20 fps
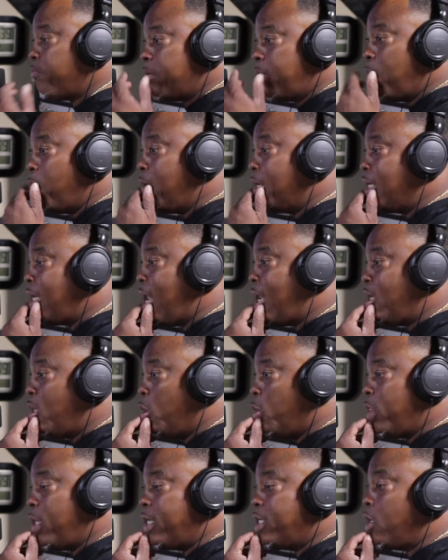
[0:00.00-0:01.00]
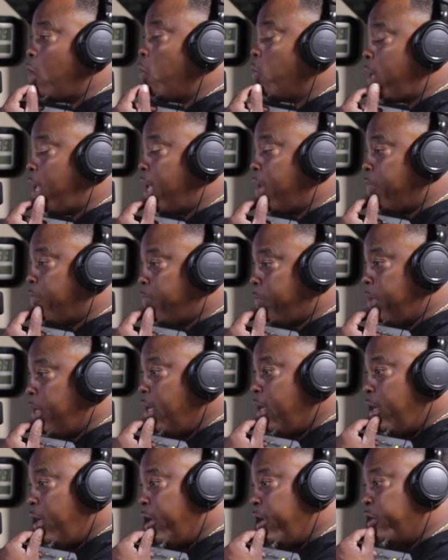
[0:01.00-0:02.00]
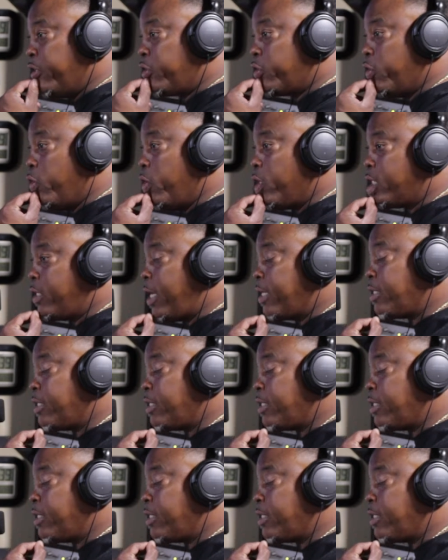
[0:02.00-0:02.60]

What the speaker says: someone that I know that don't have insurance.